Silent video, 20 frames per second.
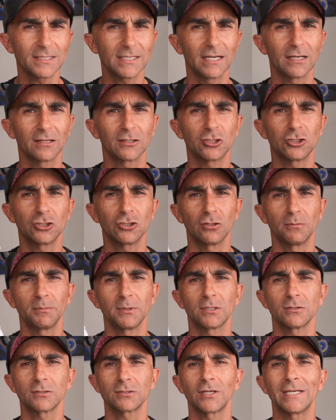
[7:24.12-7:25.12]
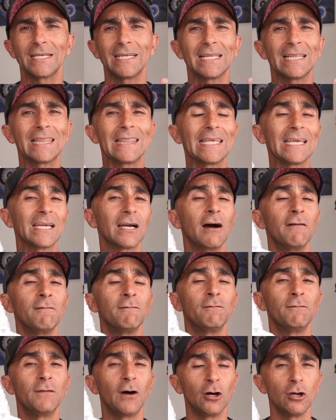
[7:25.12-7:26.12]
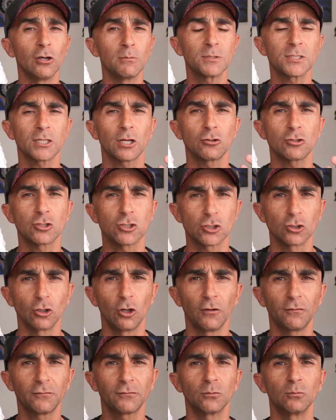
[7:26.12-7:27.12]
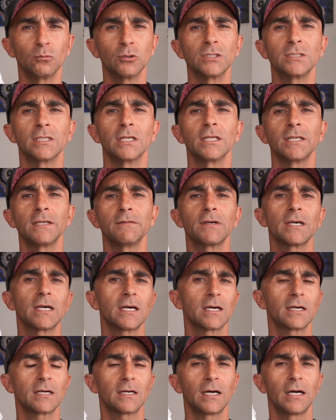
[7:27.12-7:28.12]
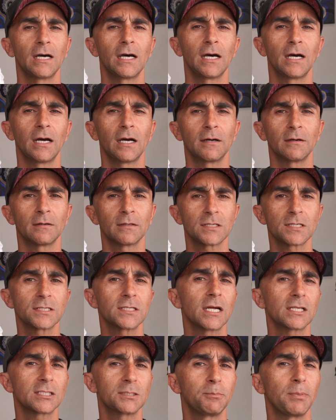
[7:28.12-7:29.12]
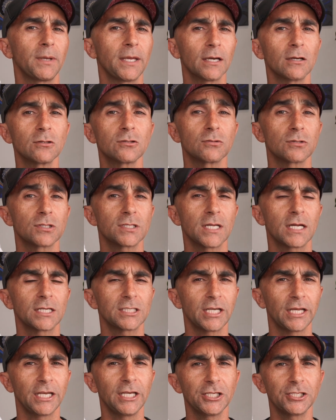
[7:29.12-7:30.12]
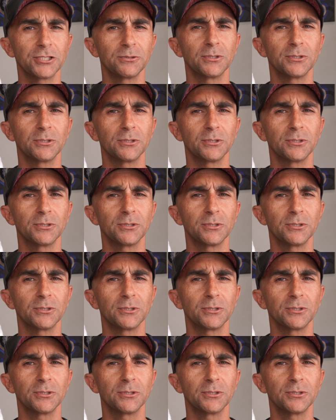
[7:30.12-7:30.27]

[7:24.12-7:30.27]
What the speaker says: out of the shoe, because I didn't think a foam so soft would deliver such bounce or such energy